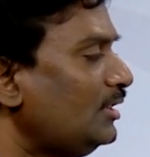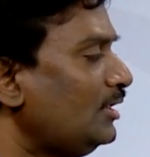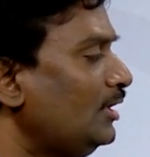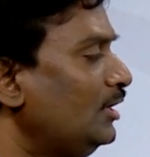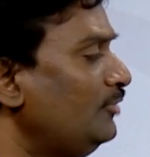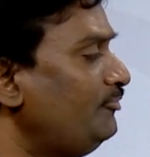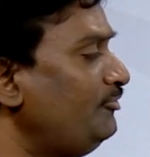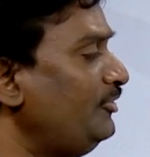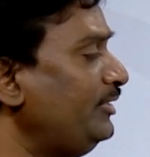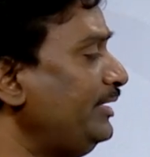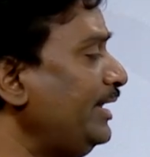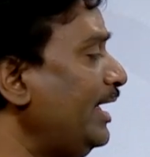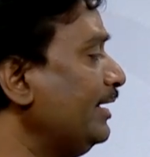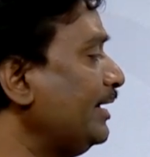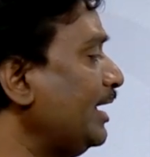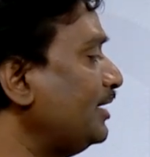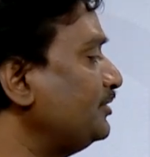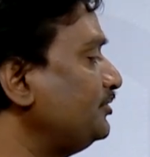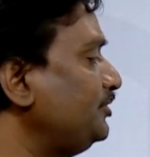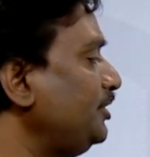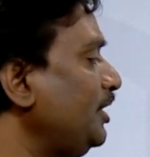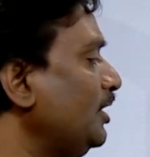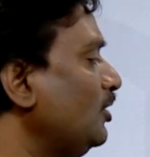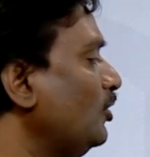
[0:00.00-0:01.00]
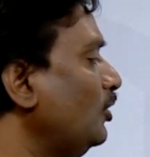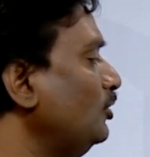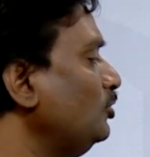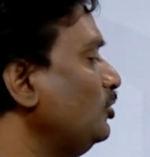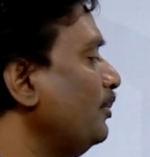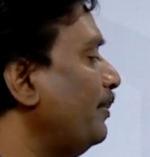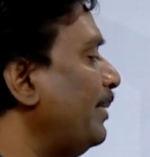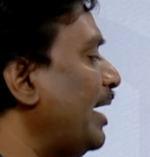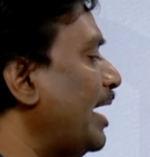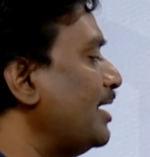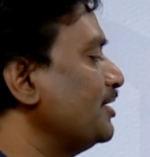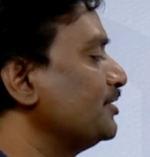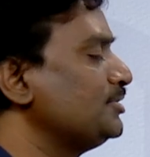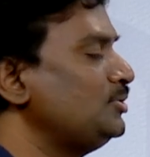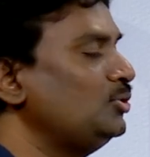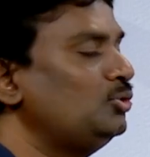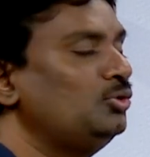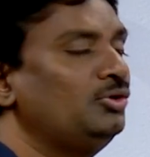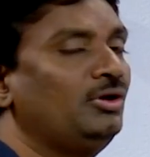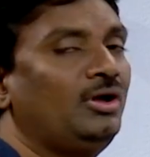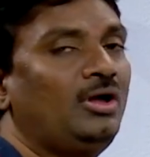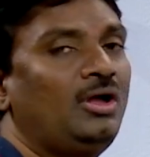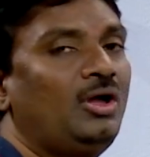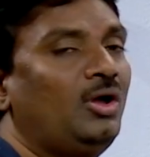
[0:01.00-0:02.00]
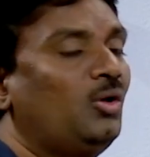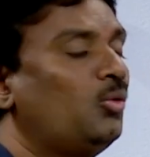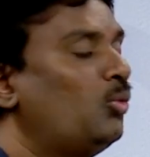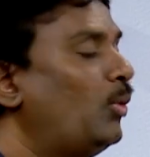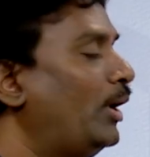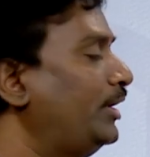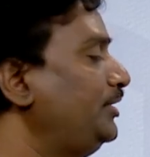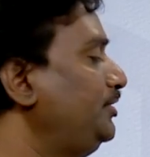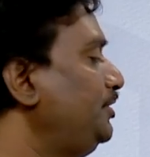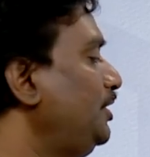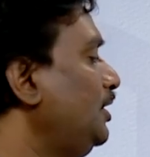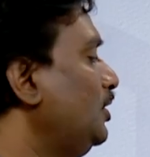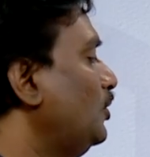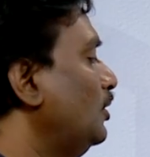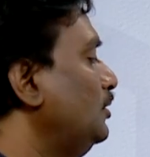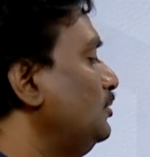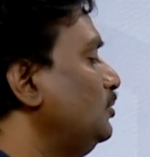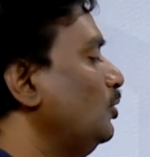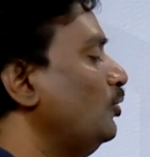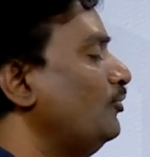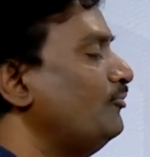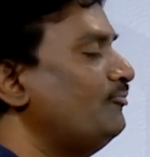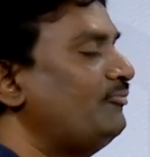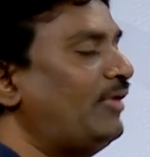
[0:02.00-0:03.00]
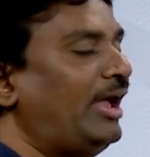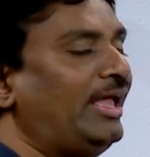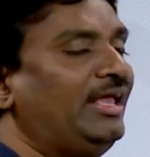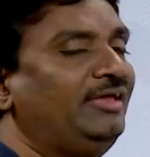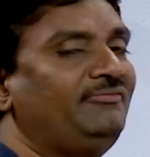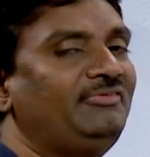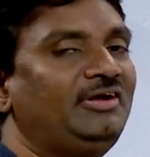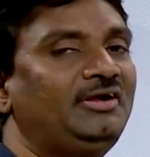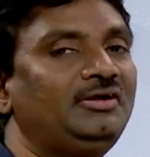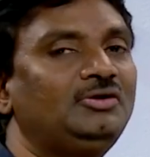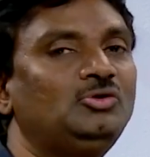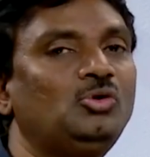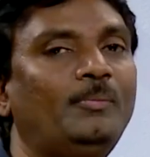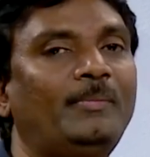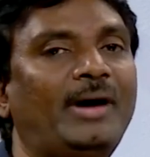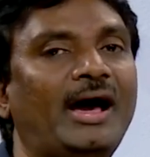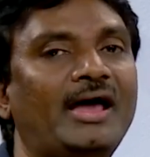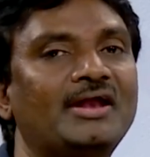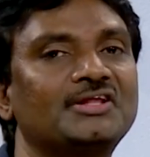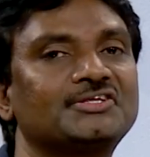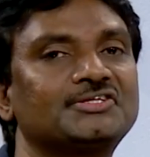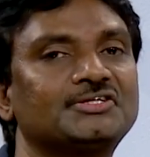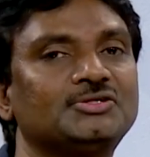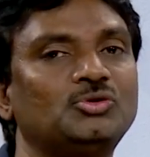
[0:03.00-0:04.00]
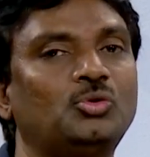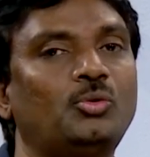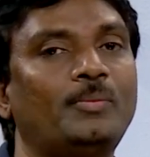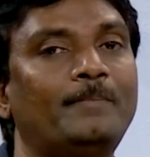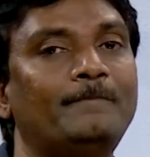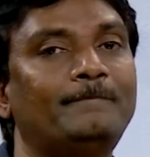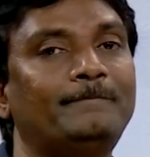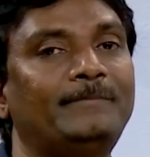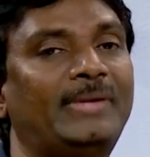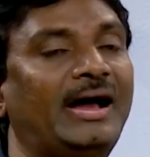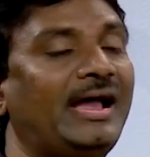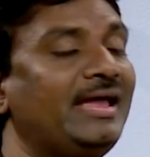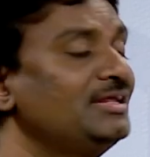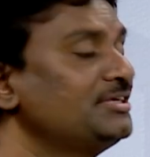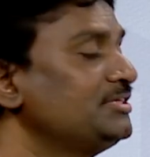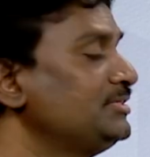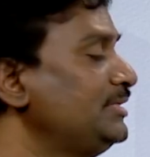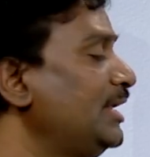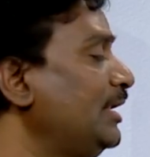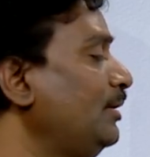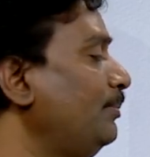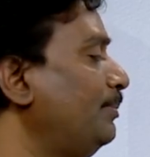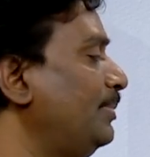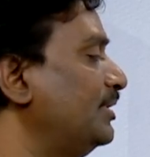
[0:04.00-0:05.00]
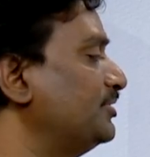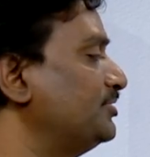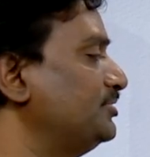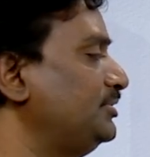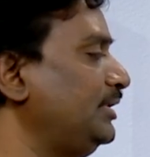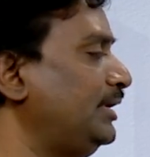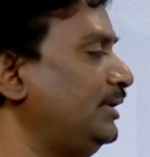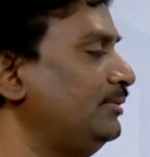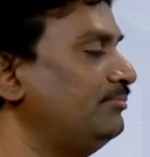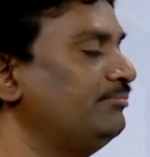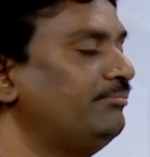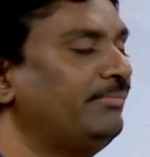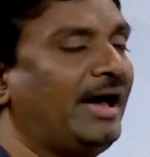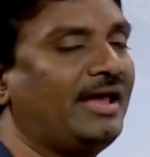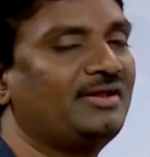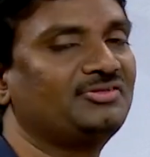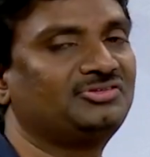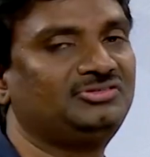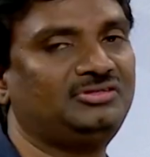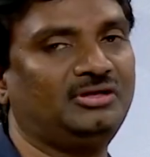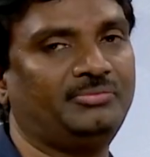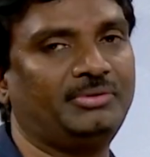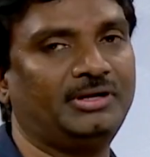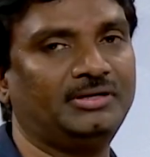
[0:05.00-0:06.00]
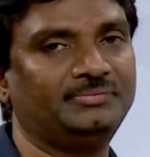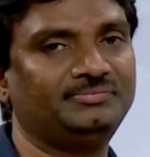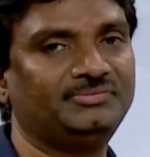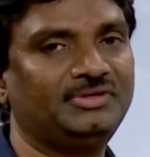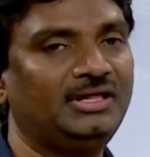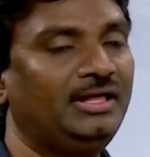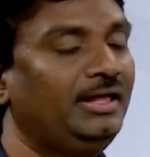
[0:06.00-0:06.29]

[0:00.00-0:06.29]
if you take x equal to minus 2, y equal to 5 into minus 2, minus 10 plus 3, minus 7.